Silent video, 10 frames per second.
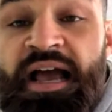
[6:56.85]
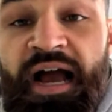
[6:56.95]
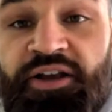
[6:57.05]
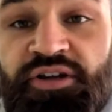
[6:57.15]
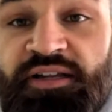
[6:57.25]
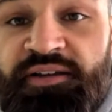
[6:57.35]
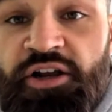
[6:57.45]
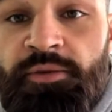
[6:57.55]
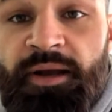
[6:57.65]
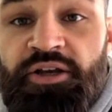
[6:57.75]
I couldn't even
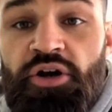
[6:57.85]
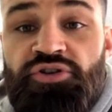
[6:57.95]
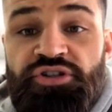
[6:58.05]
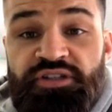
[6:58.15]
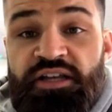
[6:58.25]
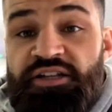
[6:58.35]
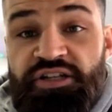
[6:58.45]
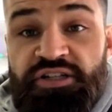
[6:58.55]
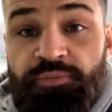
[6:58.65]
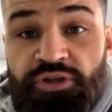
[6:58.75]
hear my coaches. It
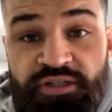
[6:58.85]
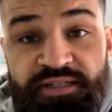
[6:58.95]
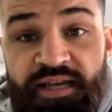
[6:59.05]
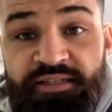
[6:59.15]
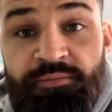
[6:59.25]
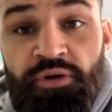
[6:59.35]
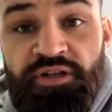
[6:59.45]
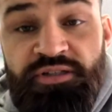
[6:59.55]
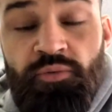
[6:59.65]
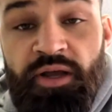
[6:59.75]
just puts a testimony
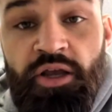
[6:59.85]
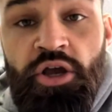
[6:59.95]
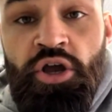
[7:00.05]
to like